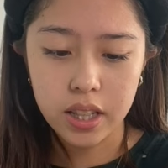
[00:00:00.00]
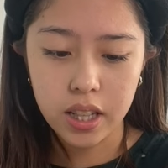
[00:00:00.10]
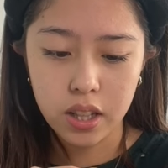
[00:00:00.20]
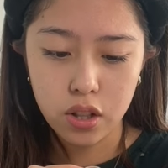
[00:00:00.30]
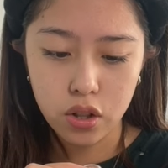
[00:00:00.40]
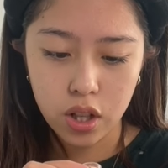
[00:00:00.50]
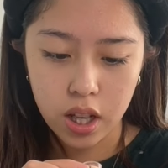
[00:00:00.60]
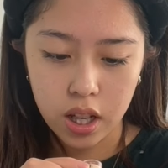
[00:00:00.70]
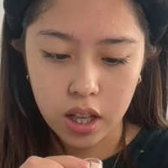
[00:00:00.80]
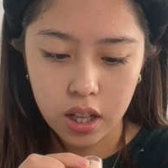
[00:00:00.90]
in the
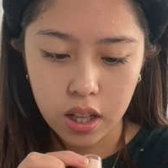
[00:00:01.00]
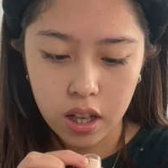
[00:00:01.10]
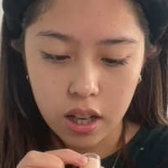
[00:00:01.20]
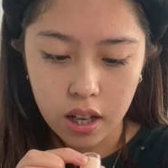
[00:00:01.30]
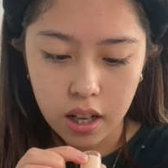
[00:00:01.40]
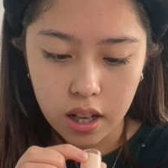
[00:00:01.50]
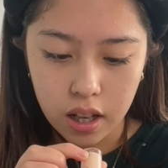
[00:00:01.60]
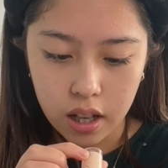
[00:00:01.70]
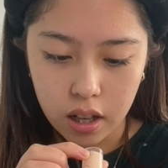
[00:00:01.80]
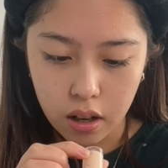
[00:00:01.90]
shade
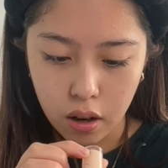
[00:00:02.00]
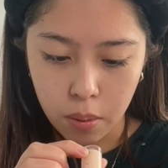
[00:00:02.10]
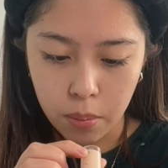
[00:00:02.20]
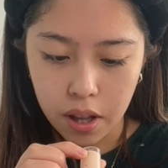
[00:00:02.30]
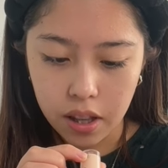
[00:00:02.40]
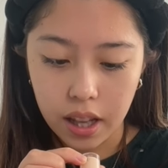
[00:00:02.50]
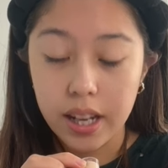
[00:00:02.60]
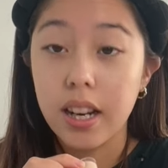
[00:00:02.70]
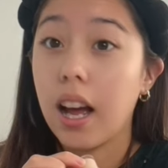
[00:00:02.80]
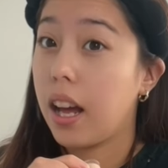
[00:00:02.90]

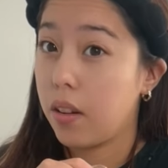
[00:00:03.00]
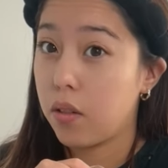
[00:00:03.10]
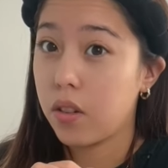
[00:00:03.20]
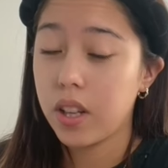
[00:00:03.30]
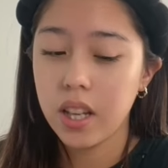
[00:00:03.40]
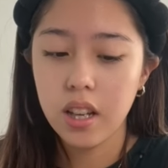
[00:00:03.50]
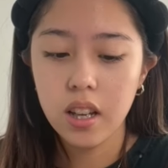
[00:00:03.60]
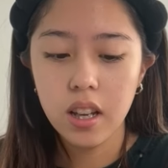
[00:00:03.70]
light ivory.